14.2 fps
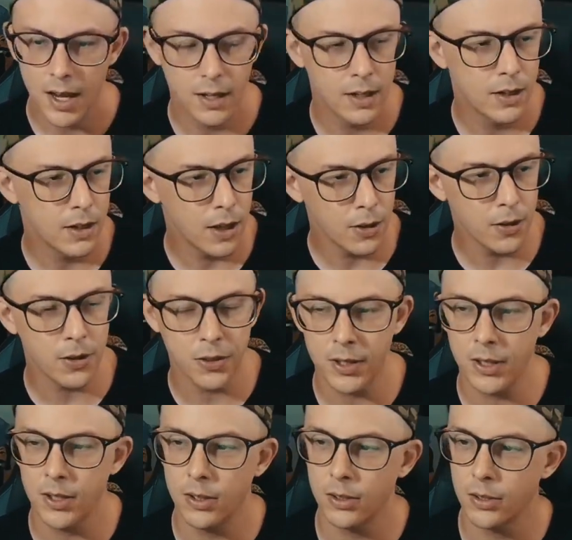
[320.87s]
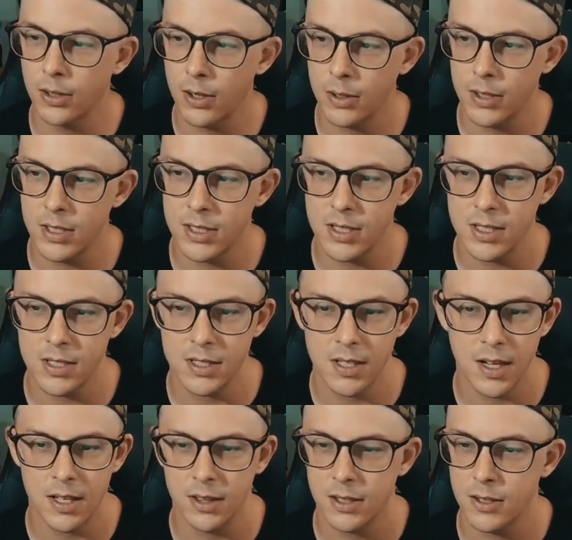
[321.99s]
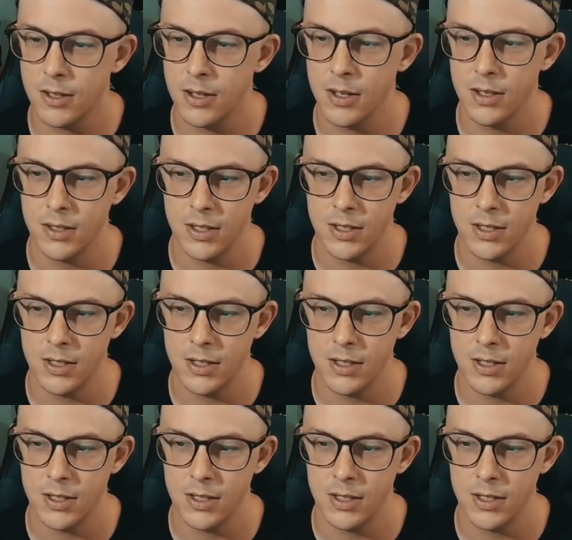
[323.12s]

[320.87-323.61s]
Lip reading: another thing you'll notice is that there is a